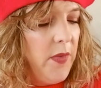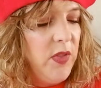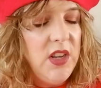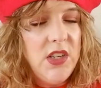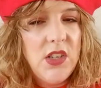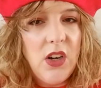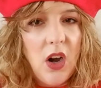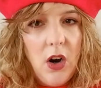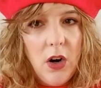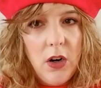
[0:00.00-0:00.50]

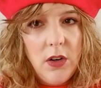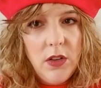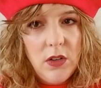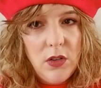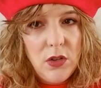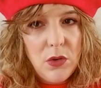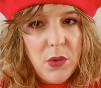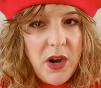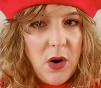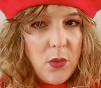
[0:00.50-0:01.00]
These are
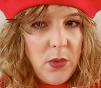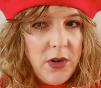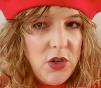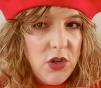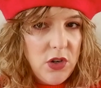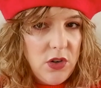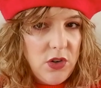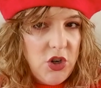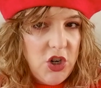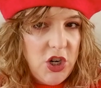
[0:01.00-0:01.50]
the three
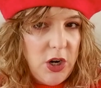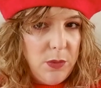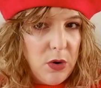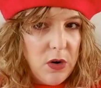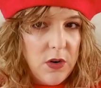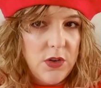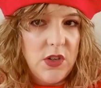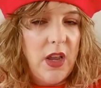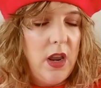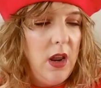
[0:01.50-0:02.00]
original
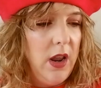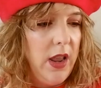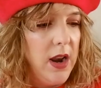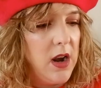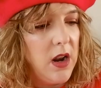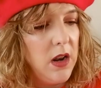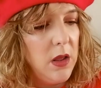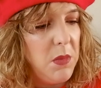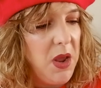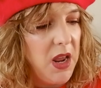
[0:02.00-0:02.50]
shimmers that you
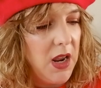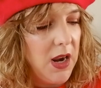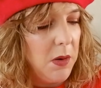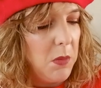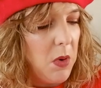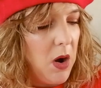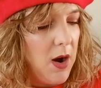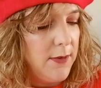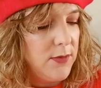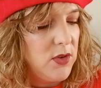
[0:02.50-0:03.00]
get in the
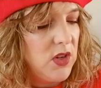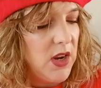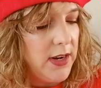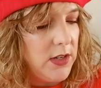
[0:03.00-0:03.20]
Making Mauves.